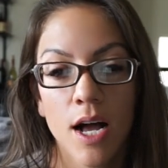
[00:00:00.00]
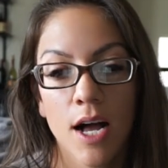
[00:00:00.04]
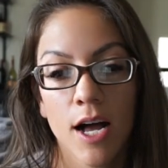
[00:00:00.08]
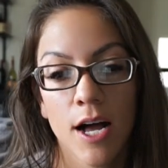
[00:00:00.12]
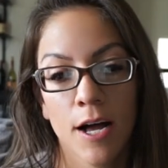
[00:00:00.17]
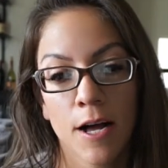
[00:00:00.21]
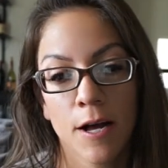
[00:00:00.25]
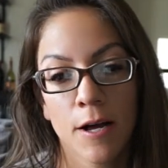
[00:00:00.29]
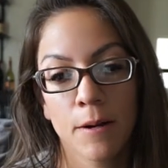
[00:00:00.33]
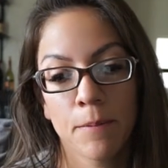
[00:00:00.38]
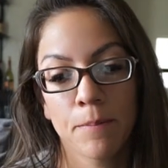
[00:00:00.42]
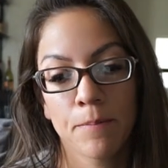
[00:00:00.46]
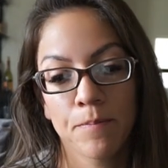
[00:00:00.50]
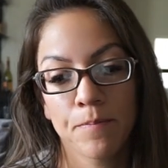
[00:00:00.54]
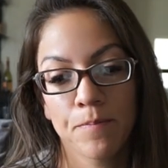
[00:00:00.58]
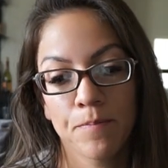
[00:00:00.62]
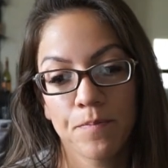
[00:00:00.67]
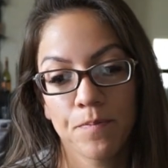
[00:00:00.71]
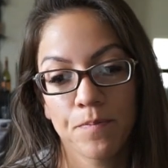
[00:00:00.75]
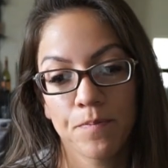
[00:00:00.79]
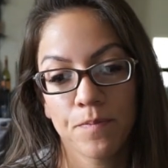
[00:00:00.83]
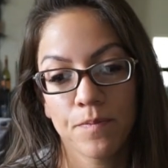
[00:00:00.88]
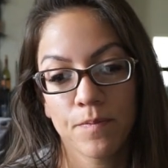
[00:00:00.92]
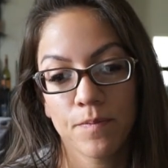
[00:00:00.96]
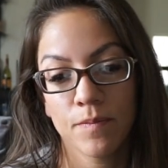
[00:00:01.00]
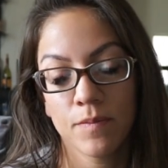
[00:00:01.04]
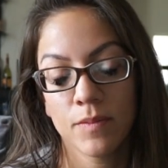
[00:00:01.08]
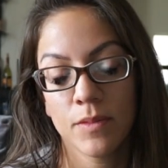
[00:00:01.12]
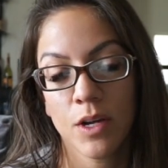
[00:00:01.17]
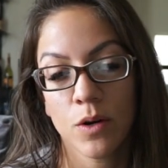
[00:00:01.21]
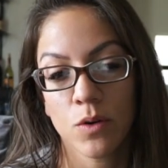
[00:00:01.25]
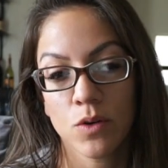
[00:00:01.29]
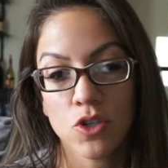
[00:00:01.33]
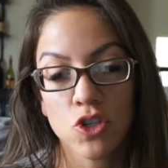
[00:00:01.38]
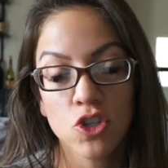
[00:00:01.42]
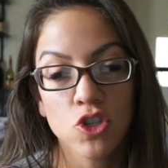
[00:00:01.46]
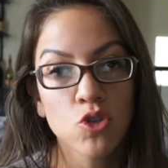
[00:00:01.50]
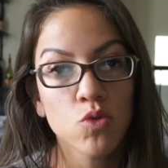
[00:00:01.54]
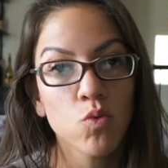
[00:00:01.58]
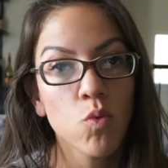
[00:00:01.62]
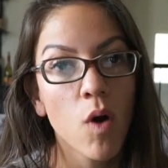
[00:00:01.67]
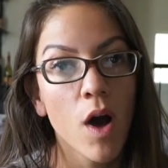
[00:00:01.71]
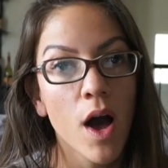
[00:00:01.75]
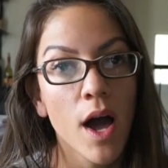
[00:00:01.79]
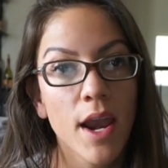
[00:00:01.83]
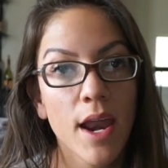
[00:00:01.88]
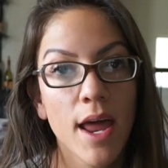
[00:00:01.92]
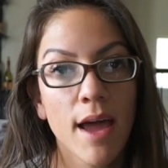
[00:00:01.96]
Um, there was
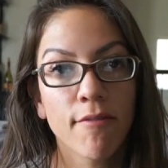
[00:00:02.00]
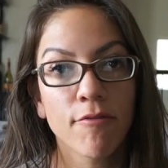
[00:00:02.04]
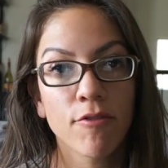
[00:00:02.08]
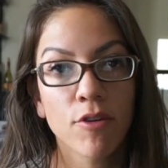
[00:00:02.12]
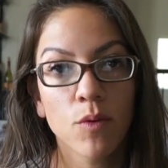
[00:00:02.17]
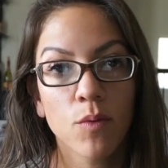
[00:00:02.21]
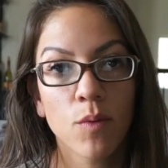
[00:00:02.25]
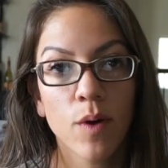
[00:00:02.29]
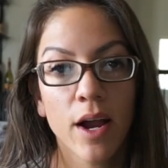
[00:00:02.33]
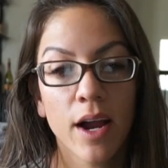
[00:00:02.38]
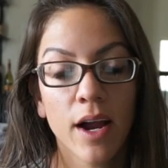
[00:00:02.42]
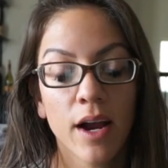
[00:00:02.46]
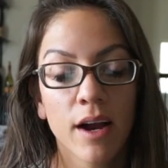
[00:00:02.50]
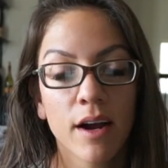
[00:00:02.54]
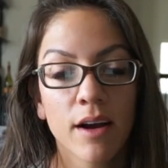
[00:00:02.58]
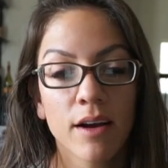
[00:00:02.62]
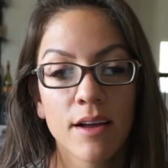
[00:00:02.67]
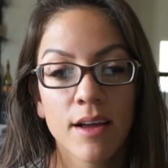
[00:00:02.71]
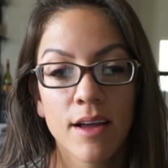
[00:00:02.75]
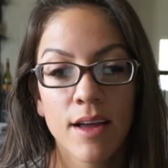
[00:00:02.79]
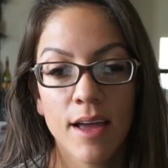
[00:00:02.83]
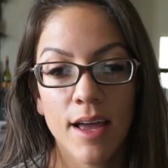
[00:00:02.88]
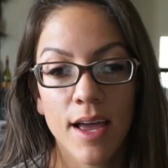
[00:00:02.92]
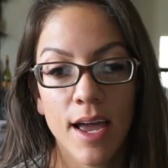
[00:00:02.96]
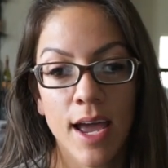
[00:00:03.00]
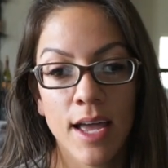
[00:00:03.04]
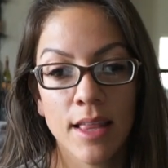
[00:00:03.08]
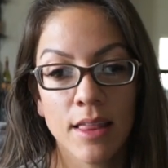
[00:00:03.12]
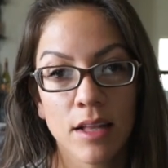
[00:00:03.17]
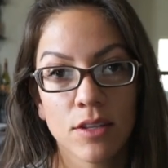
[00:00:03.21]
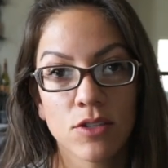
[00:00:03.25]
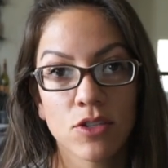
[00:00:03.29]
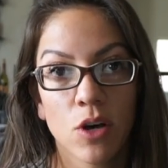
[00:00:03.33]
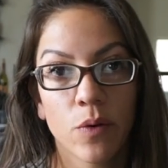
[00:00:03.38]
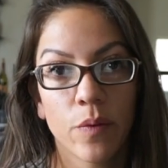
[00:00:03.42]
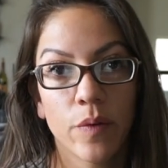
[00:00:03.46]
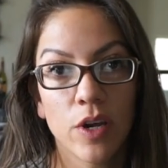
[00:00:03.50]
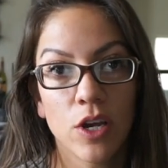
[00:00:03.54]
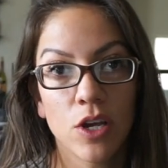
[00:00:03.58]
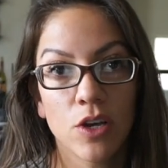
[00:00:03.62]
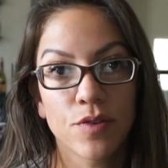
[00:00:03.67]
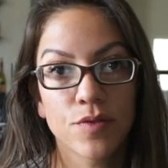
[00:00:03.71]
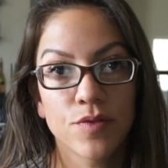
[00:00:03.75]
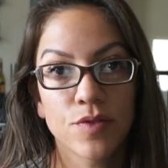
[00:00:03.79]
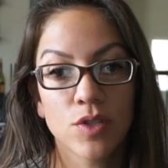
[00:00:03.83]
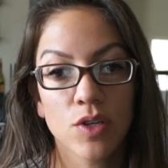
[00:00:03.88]
SWAT everywhere, and that's all we knew.